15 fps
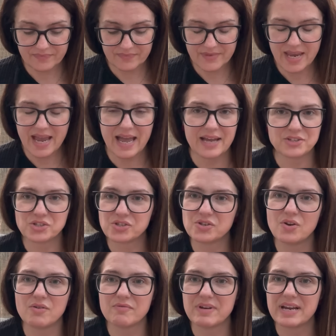yeah, just
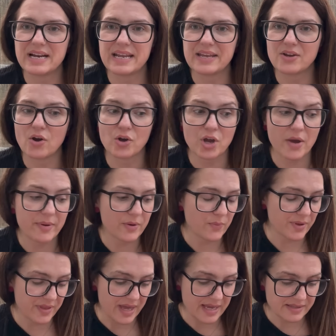not really got going
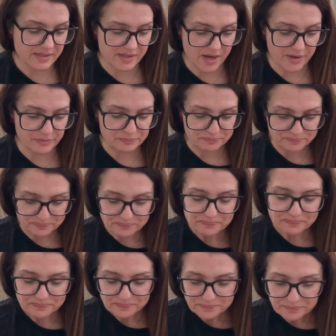with it. So
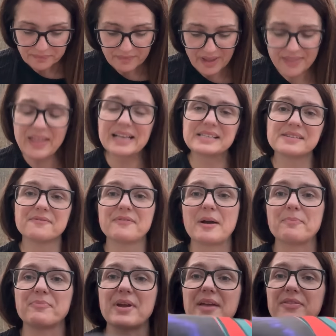that's the
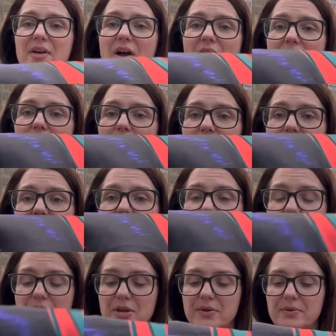fabric that I want to
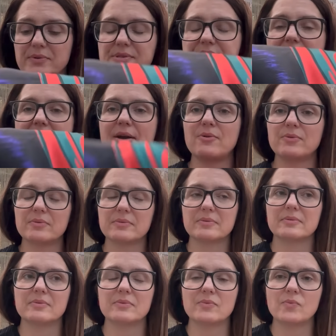use. Now,
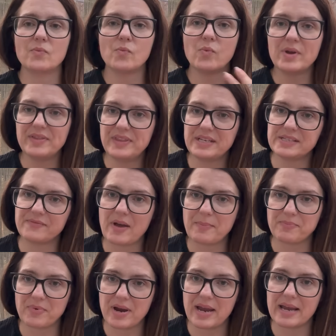with this
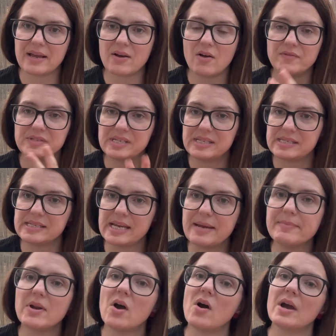fabric, obviously
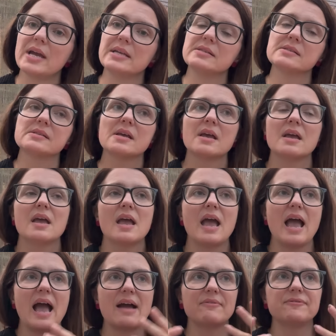seam lines
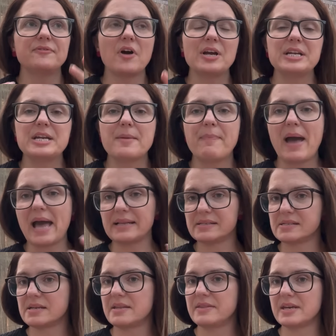and finding a
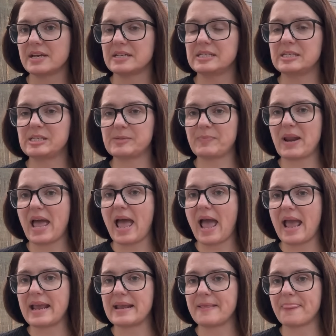pattern that can
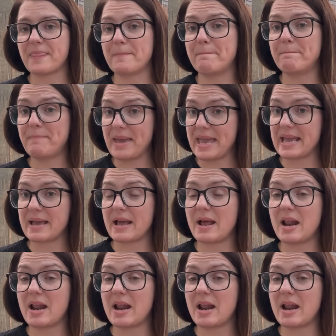display the big